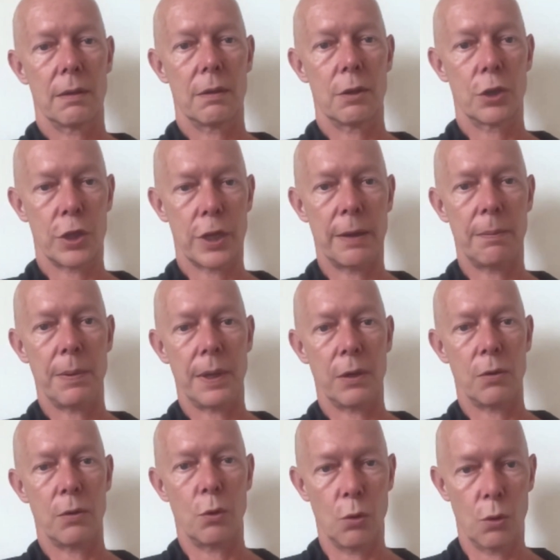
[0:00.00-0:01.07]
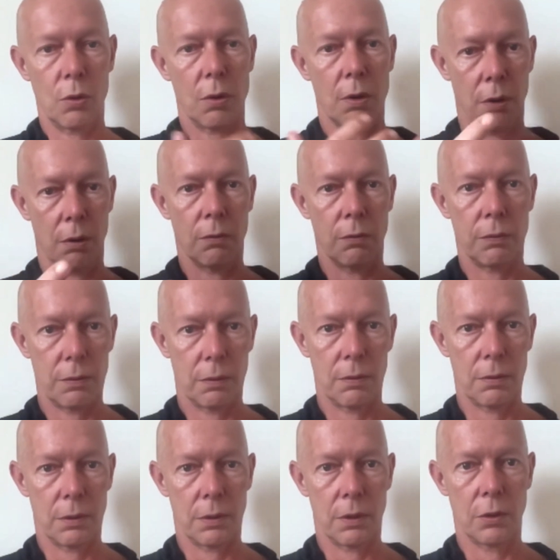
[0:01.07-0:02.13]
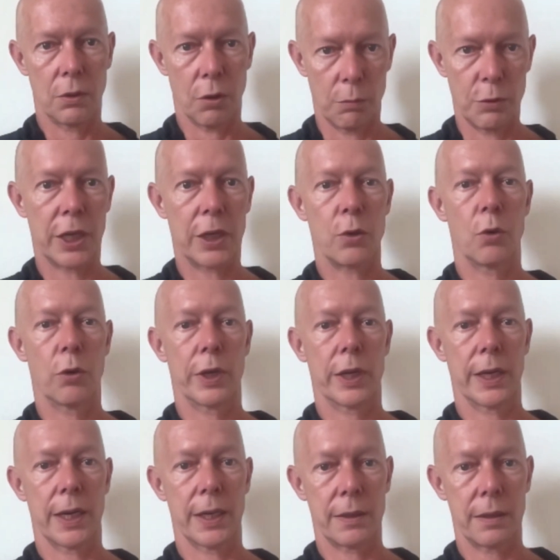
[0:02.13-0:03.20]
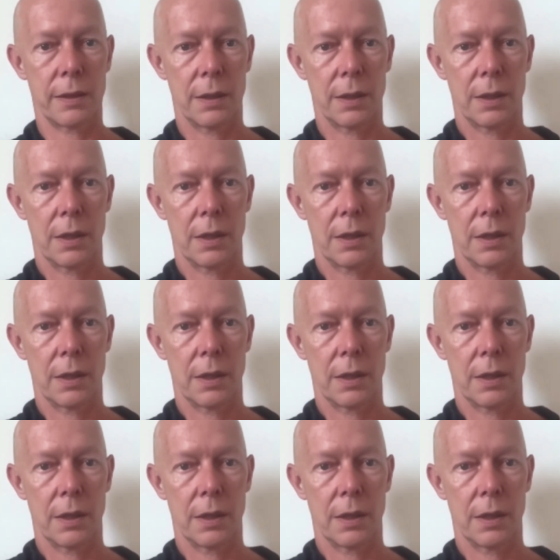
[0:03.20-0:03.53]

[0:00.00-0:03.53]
the shape and the look of the object you're looking at.